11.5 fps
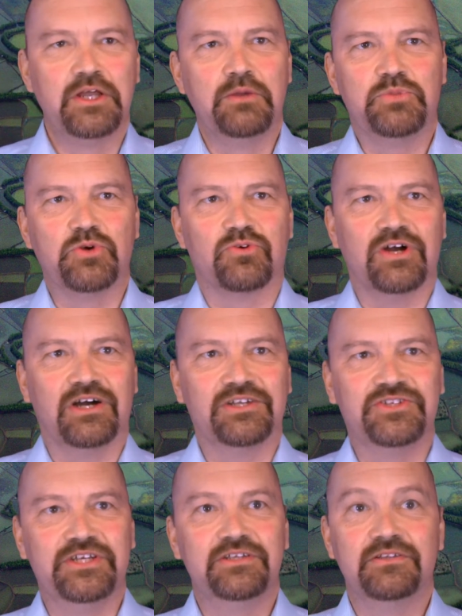pure
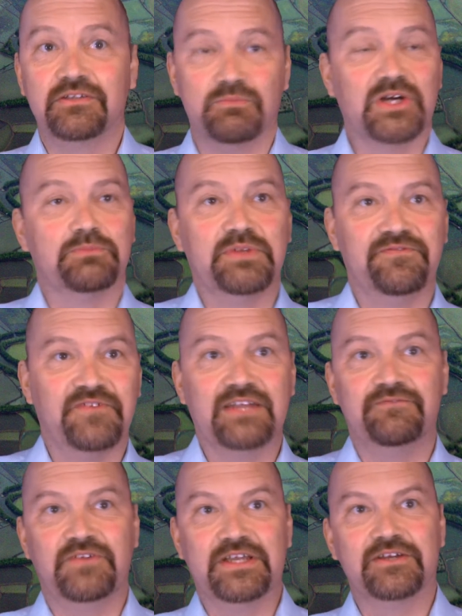hygiene. There might be fat
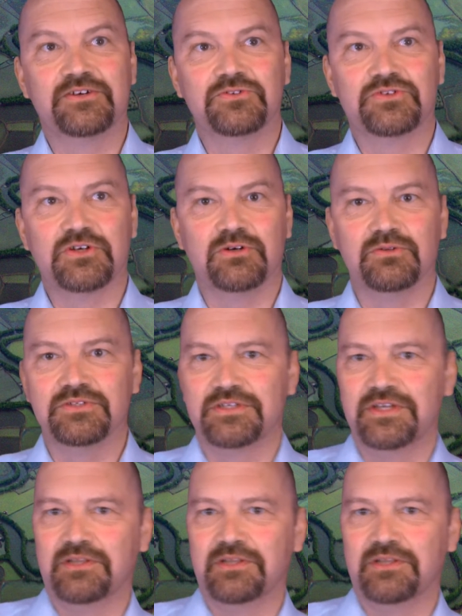finger controls,